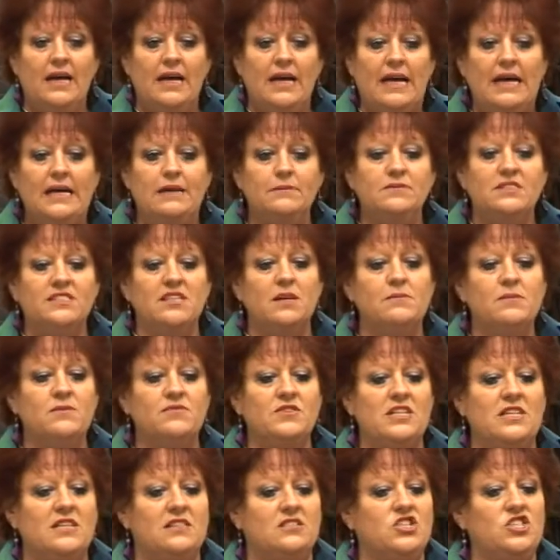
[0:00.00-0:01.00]
Some of
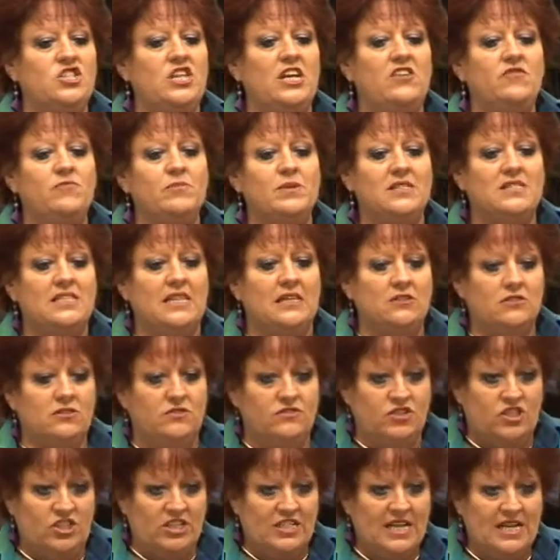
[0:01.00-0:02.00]
the achievements out
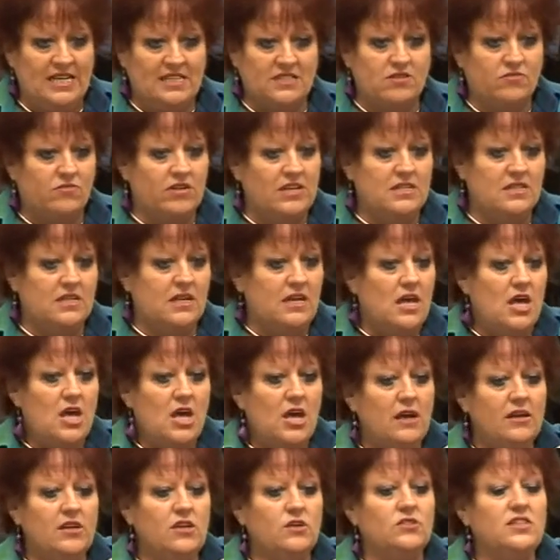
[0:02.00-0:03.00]
of Chinact, right,
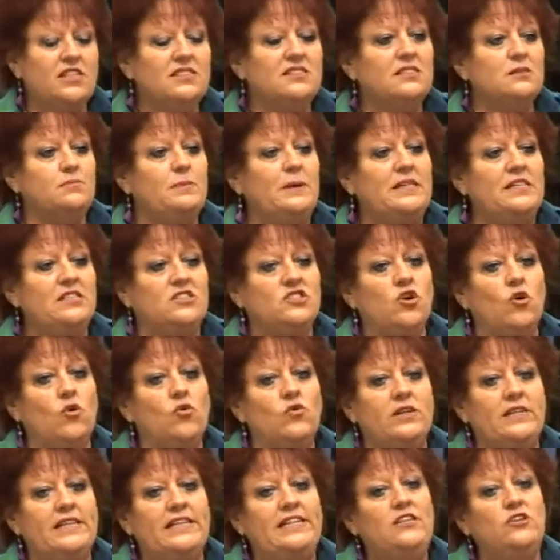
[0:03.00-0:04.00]
this has been a
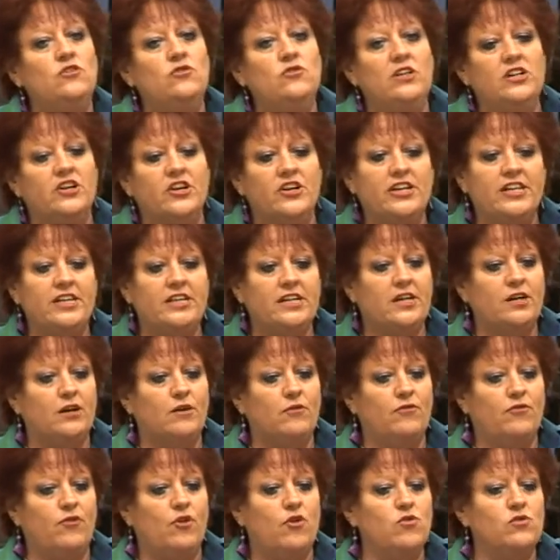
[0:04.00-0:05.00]
totally new learning
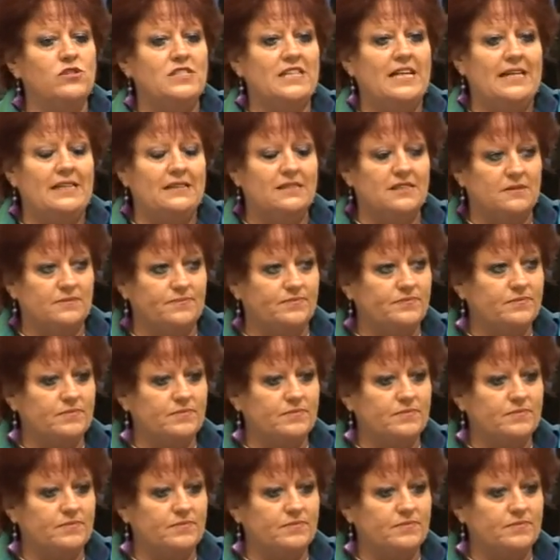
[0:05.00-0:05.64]
curve for hotels.